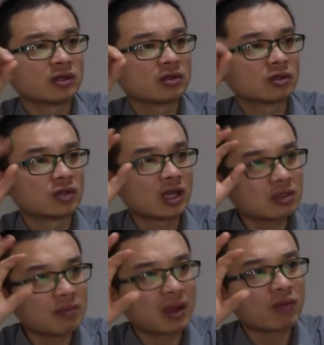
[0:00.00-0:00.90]
So that's
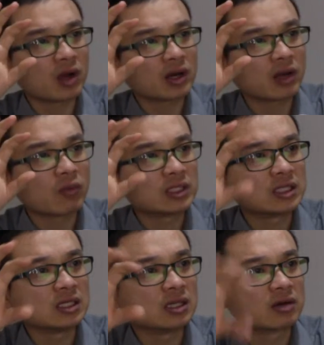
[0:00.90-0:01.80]
the main one that we
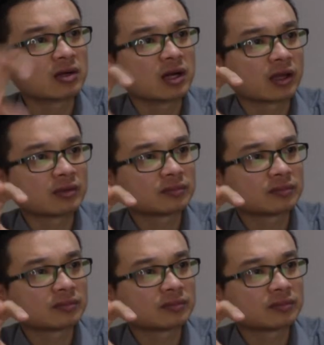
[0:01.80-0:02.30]
see in our clinic.